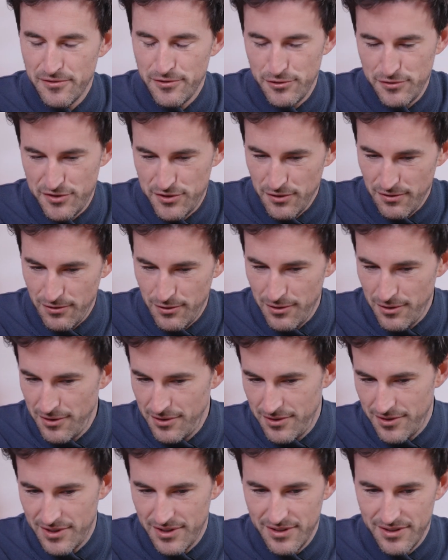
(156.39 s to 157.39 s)
First of
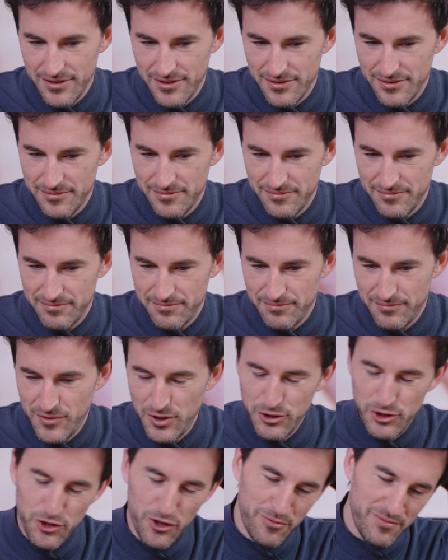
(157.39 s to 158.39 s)
all,
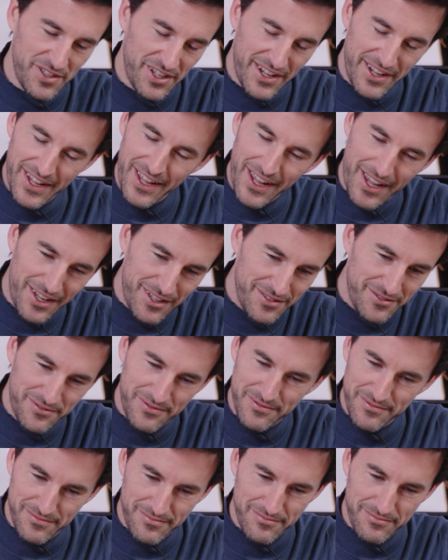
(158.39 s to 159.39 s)
the job that I have
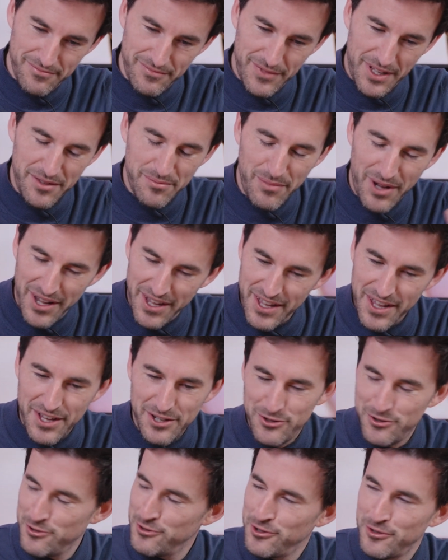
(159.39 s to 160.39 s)
at my
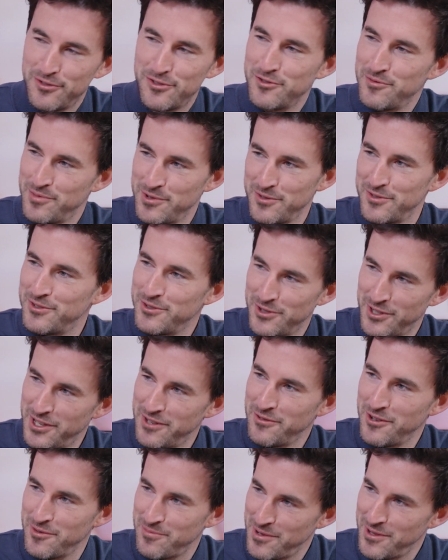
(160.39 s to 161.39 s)
age, you're not supposed to
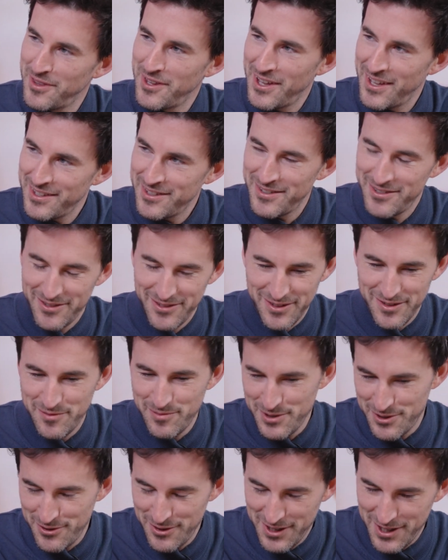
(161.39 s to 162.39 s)
give up on that,
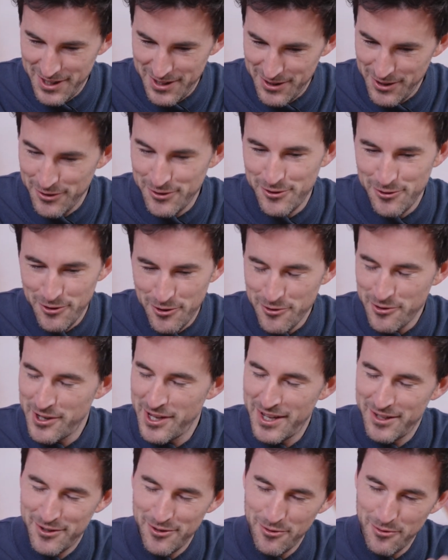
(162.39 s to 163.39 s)
especially not to
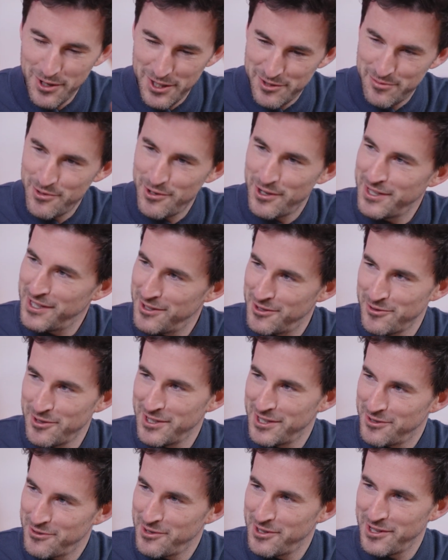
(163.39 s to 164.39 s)
create a watch brand in
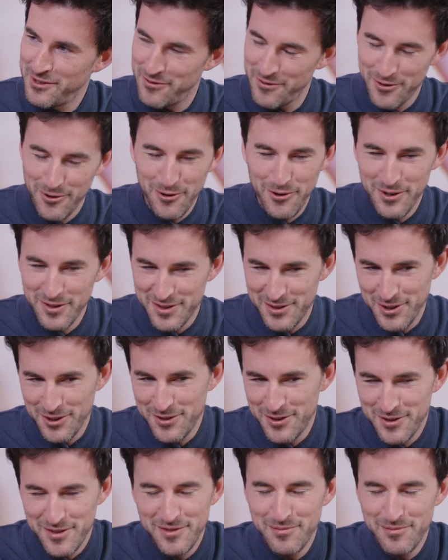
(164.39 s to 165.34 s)
2024. It's not the